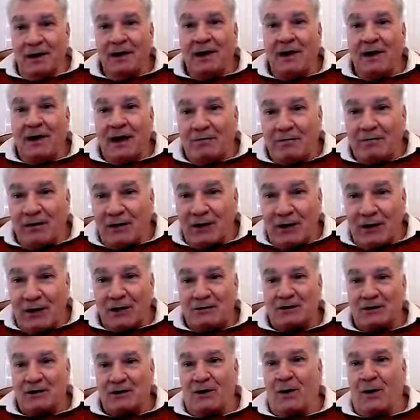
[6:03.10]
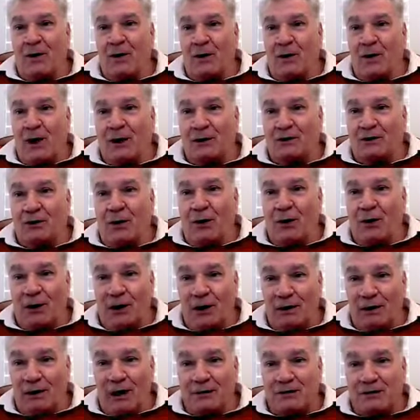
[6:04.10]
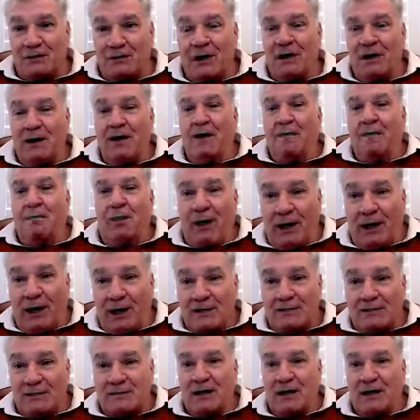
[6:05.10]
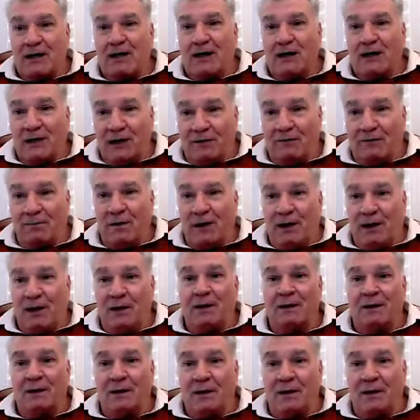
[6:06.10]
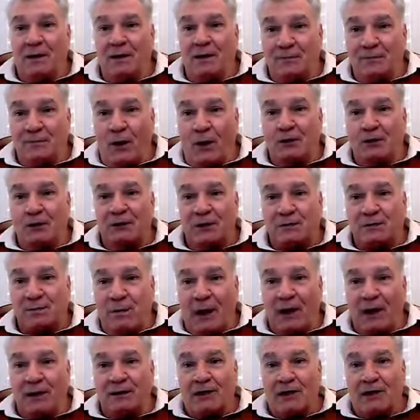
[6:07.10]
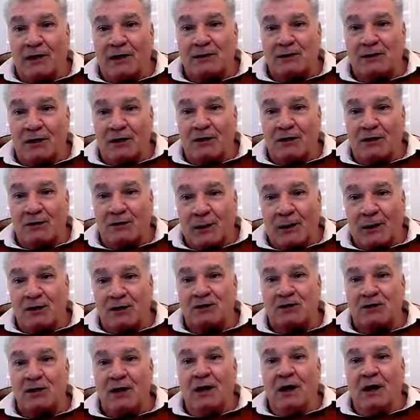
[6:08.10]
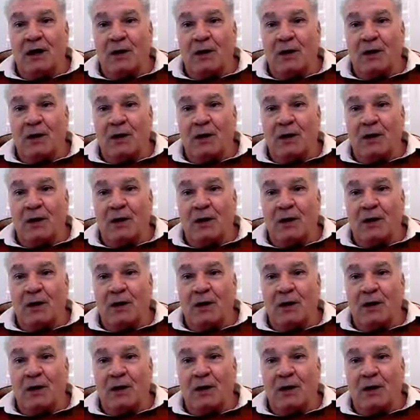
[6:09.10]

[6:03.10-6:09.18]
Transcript: 11 years ago, I told the industry, please give me the voltage bidirectional switch,